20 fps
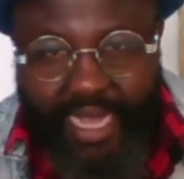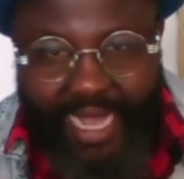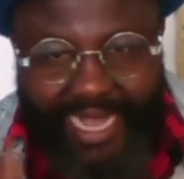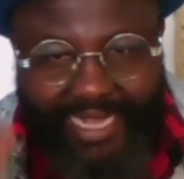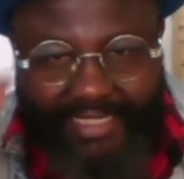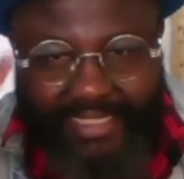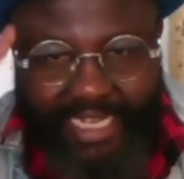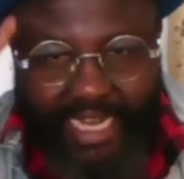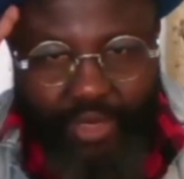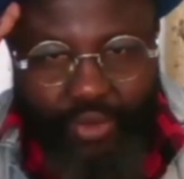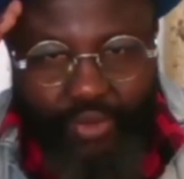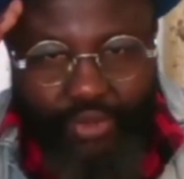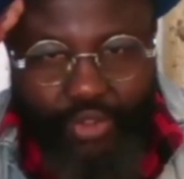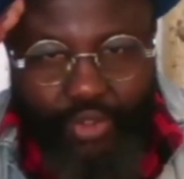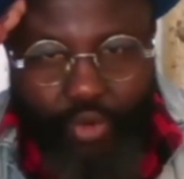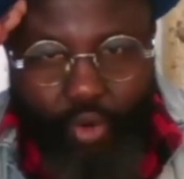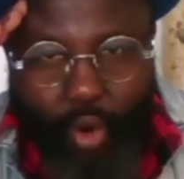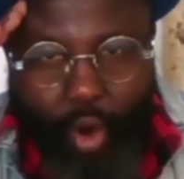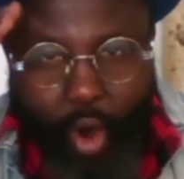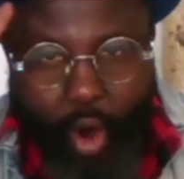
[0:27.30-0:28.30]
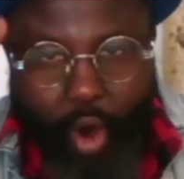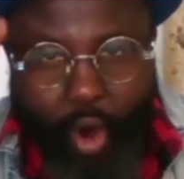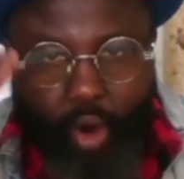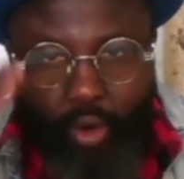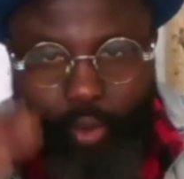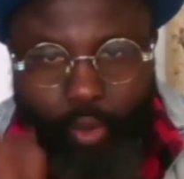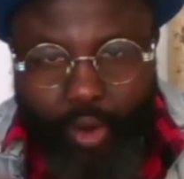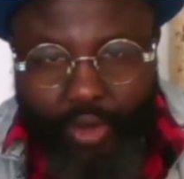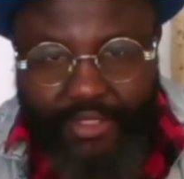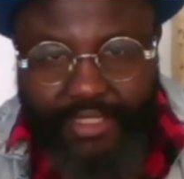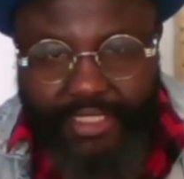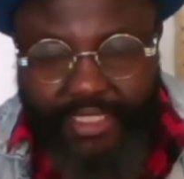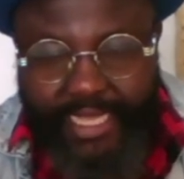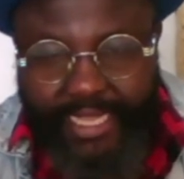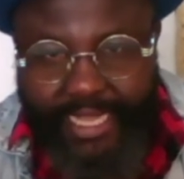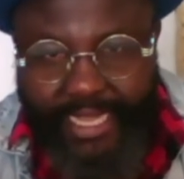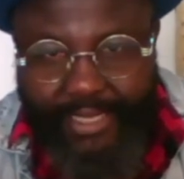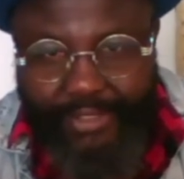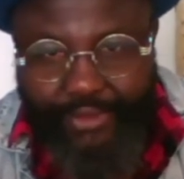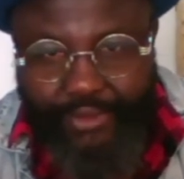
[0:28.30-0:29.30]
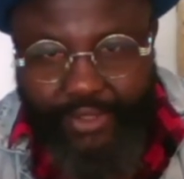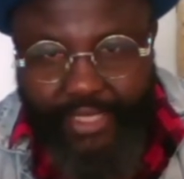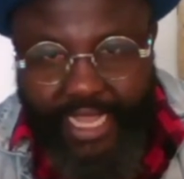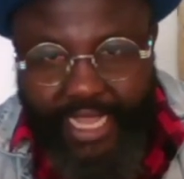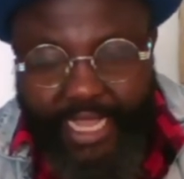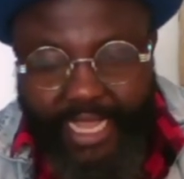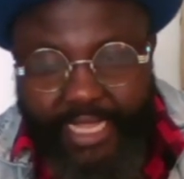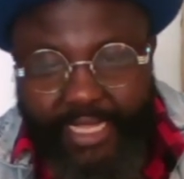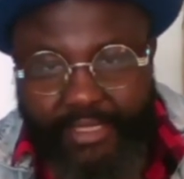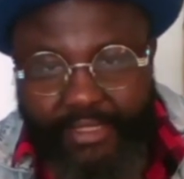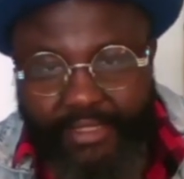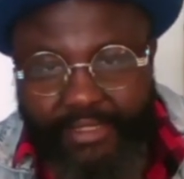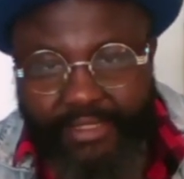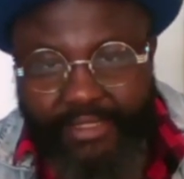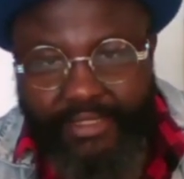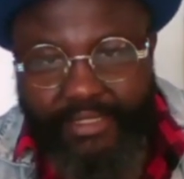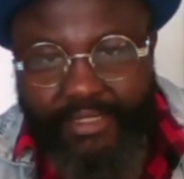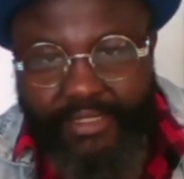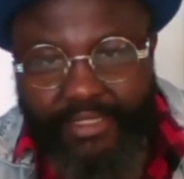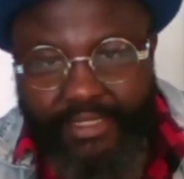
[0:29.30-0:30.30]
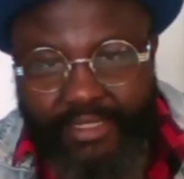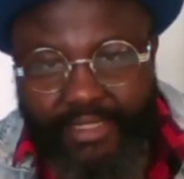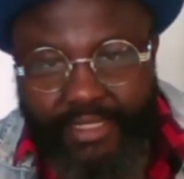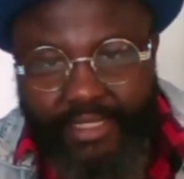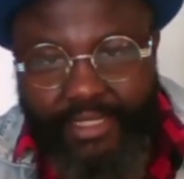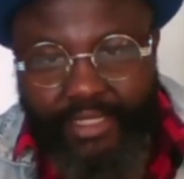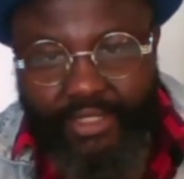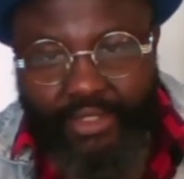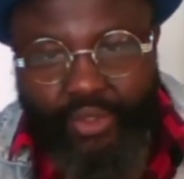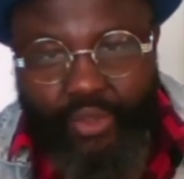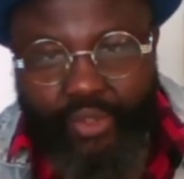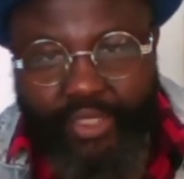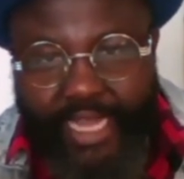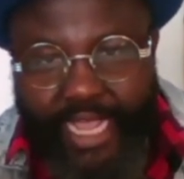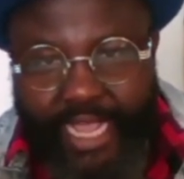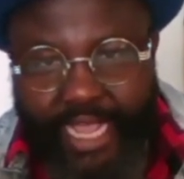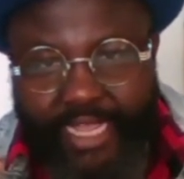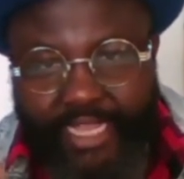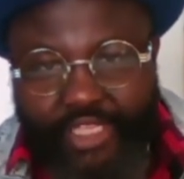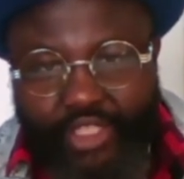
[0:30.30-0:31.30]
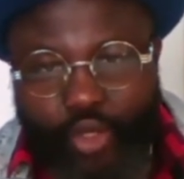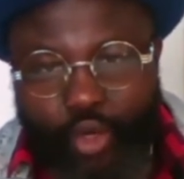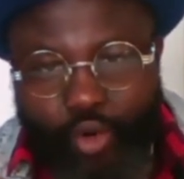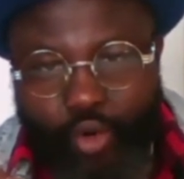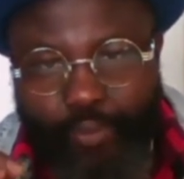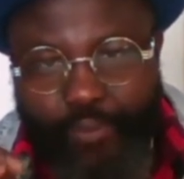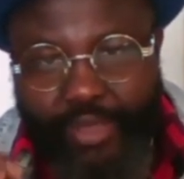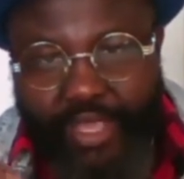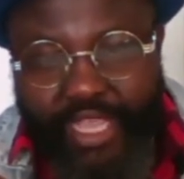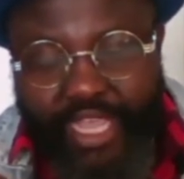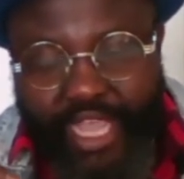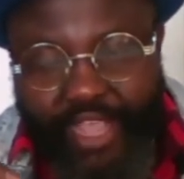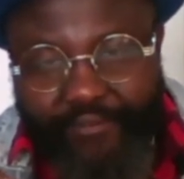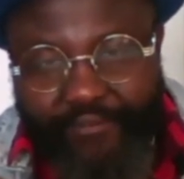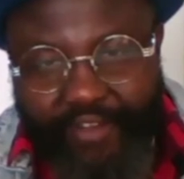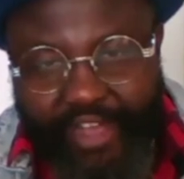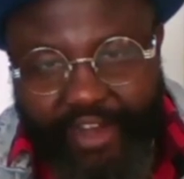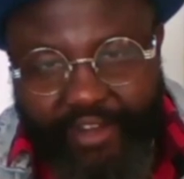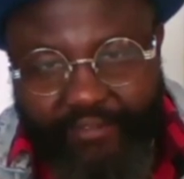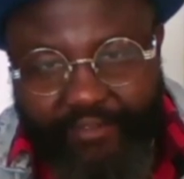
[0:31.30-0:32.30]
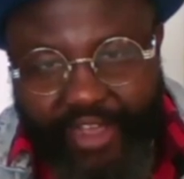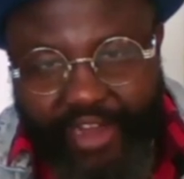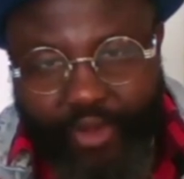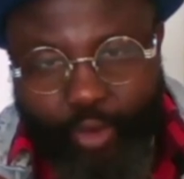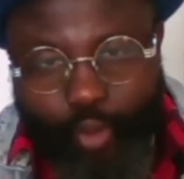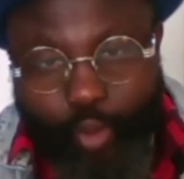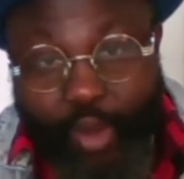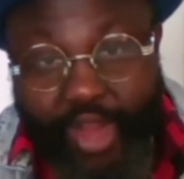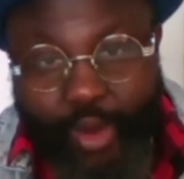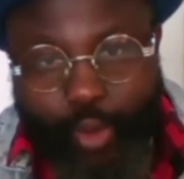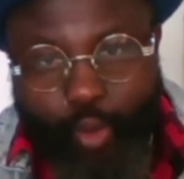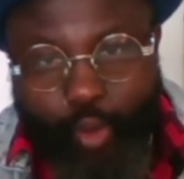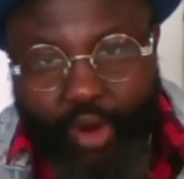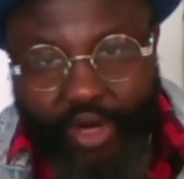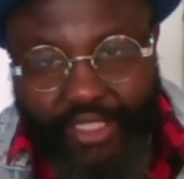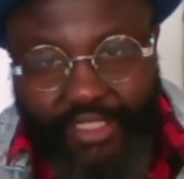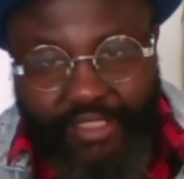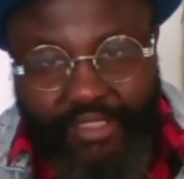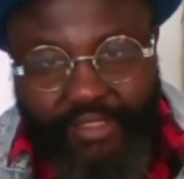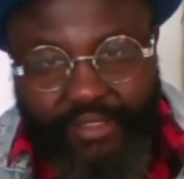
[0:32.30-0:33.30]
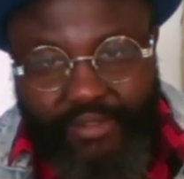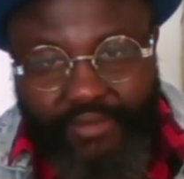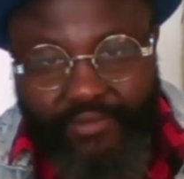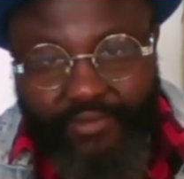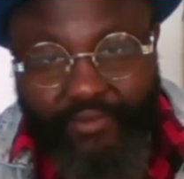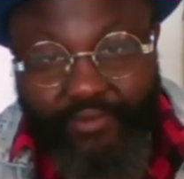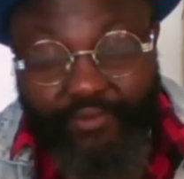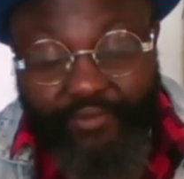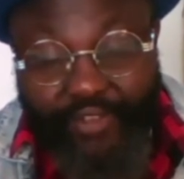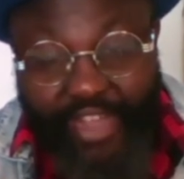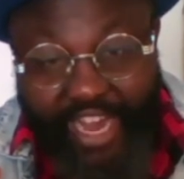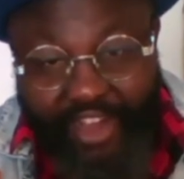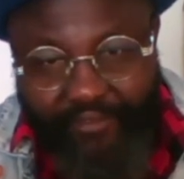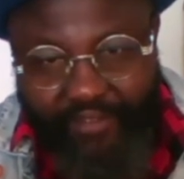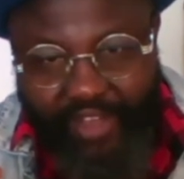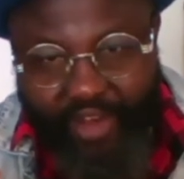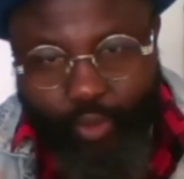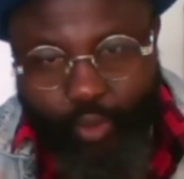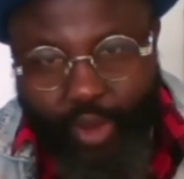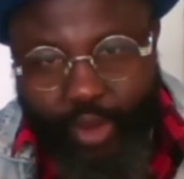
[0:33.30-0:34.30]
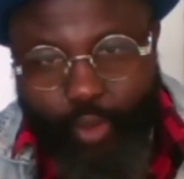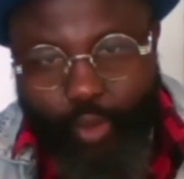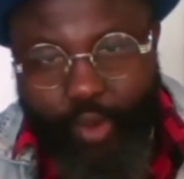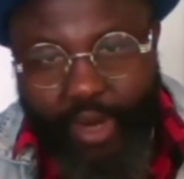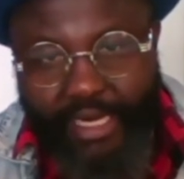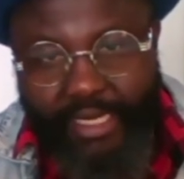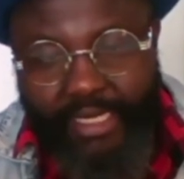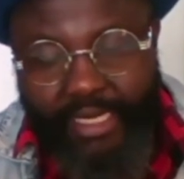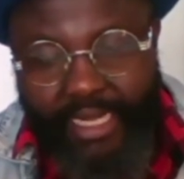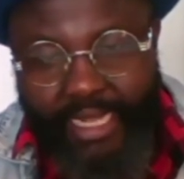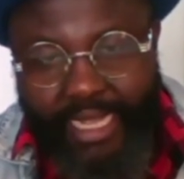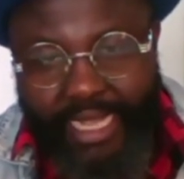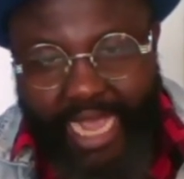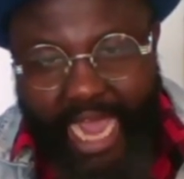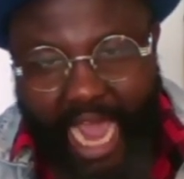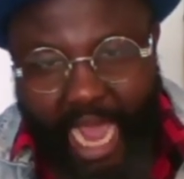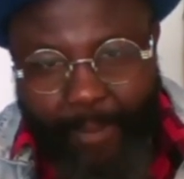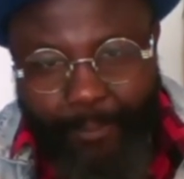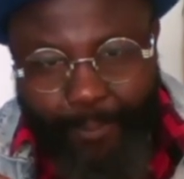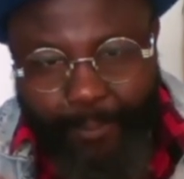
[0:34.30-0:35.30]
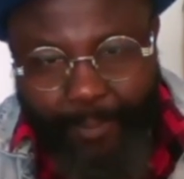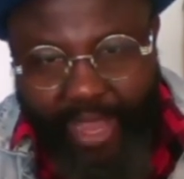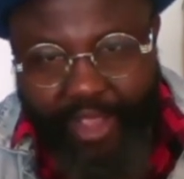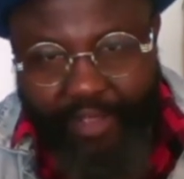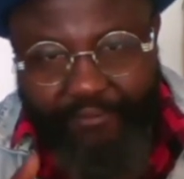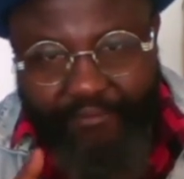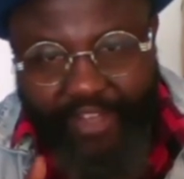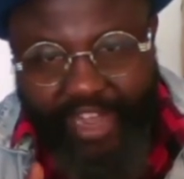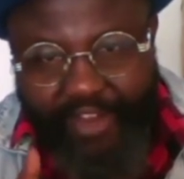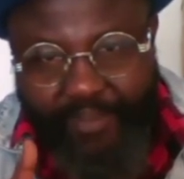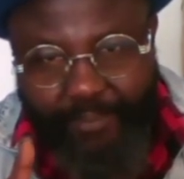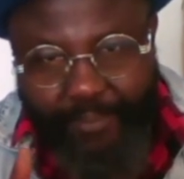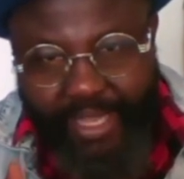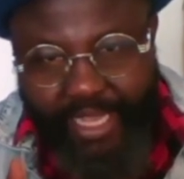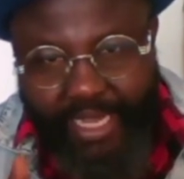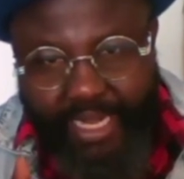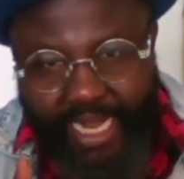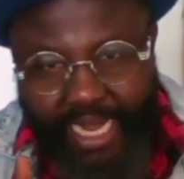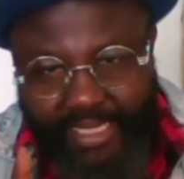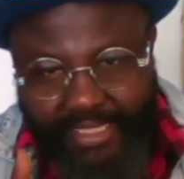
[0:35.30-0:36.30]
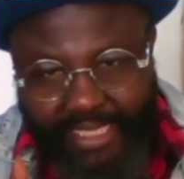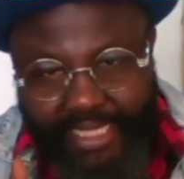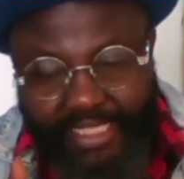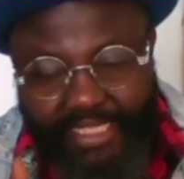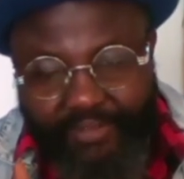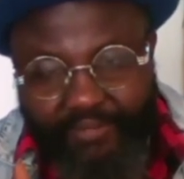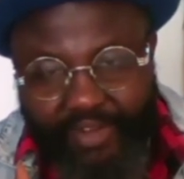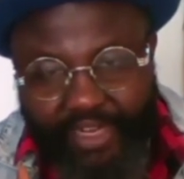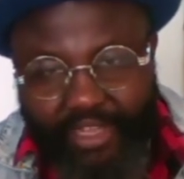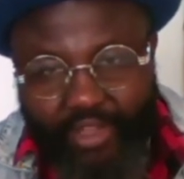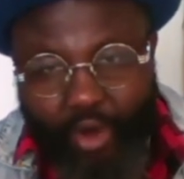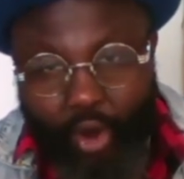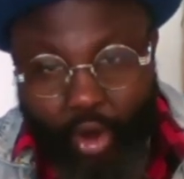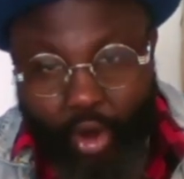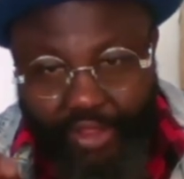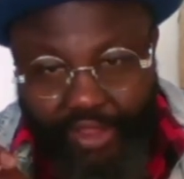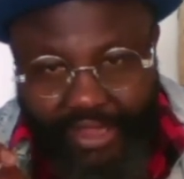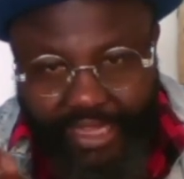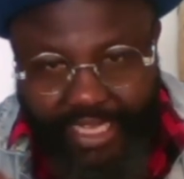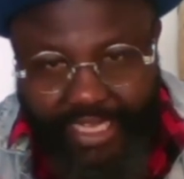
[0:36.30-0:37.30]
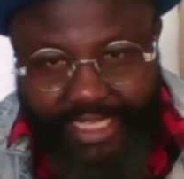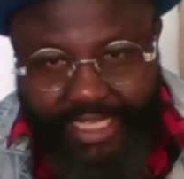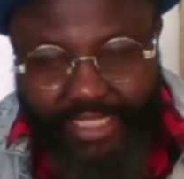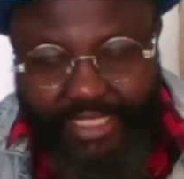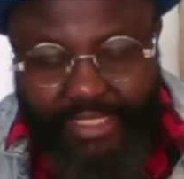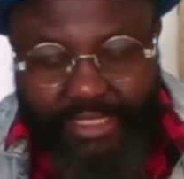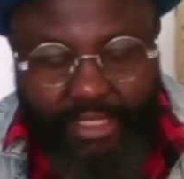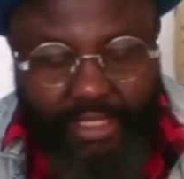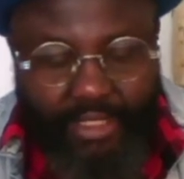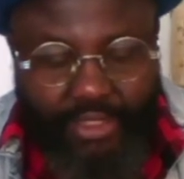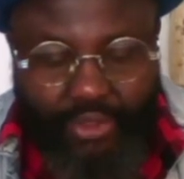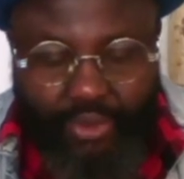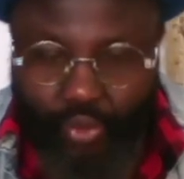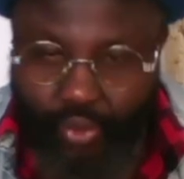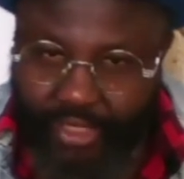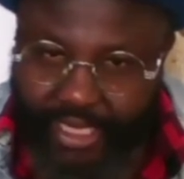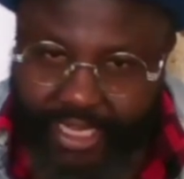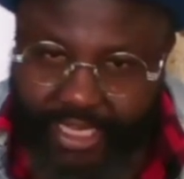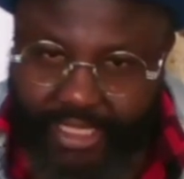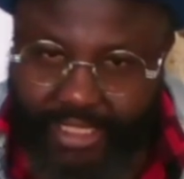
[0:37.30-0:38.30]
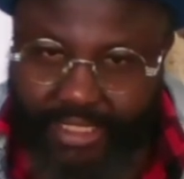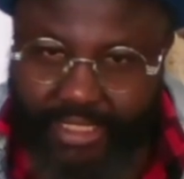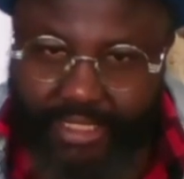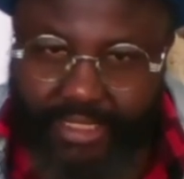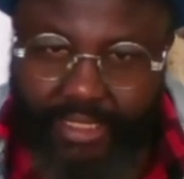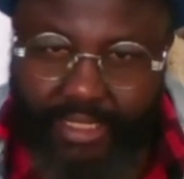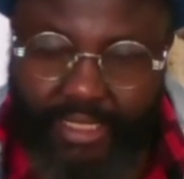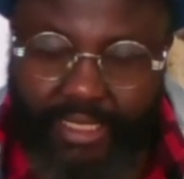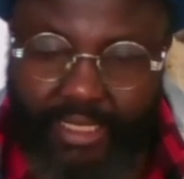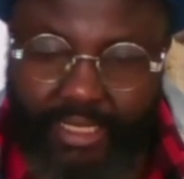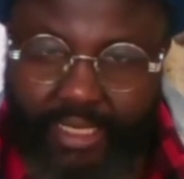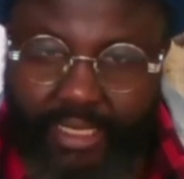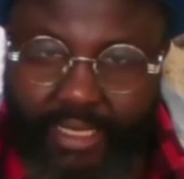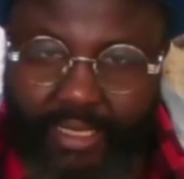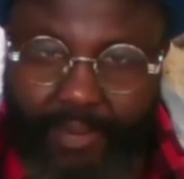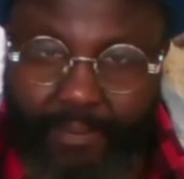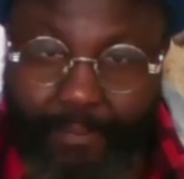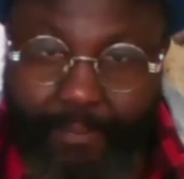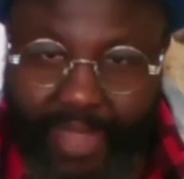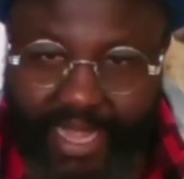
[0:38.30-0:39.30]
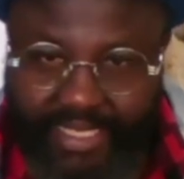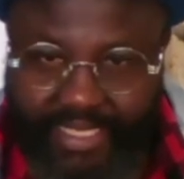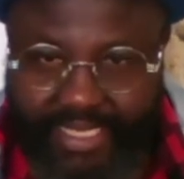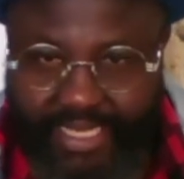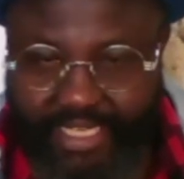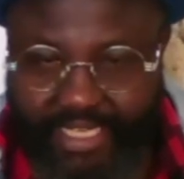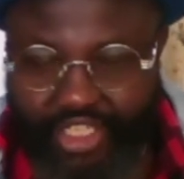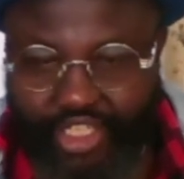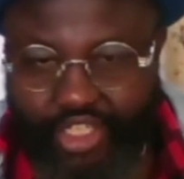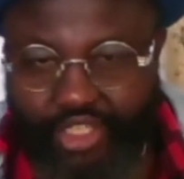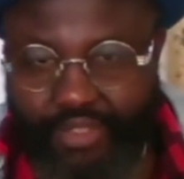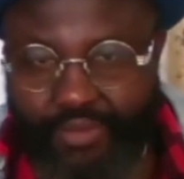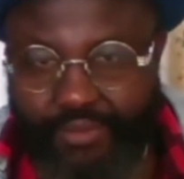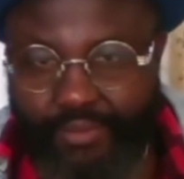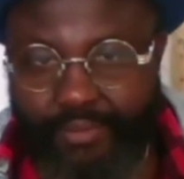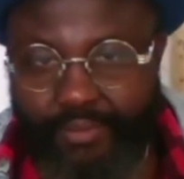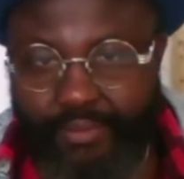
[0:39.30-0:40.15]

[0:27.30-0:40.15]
I salute you all once again today. Today is going to be a very, very quick one. Very, very quick one and pay very big attentively on this today's message.